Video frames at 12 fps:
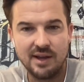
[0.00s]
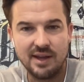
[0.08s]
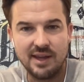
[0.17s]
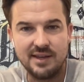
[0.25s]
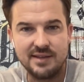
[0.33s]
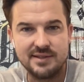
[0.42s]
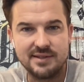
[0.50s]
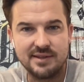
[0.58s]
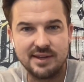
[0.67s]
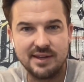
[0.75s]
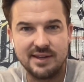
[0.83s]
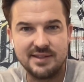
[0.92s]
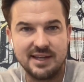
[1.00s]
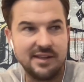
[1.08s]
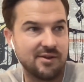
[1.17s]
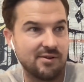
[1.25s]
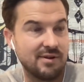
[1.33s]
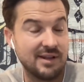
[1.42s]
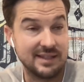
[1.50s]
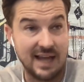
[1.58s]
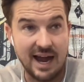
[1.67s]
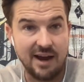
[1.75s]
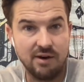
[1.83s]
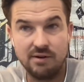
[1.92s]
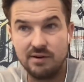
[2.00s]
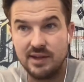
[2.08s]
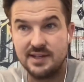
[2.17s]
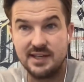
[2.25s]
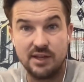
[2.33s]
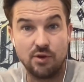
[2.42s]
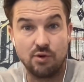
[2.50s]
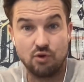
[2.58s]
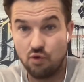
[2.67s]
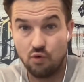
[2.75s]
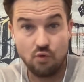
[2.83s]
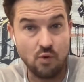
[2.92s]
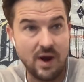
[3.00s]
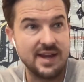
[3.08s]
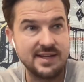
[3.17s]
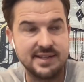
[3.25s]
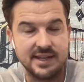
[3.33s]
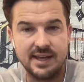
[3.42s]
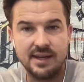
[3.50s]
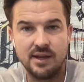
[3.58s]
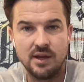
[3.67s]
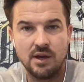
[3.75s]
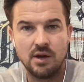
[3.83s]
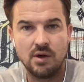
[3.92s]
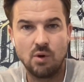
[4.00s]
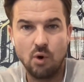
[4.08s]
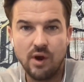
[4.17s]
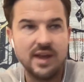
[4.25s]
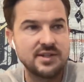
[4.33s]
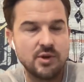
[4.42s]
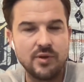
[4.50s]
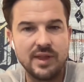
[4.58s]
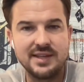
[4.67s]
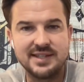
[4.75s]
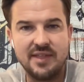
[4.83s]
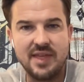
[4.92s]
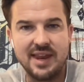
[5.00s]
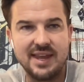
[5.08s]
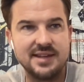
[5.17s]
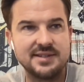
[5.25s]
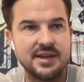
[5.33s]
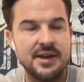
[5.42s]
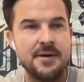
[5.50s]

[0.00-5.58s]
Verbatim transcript: He's he's either a liar, he's either crazy, or he is who he said that he is.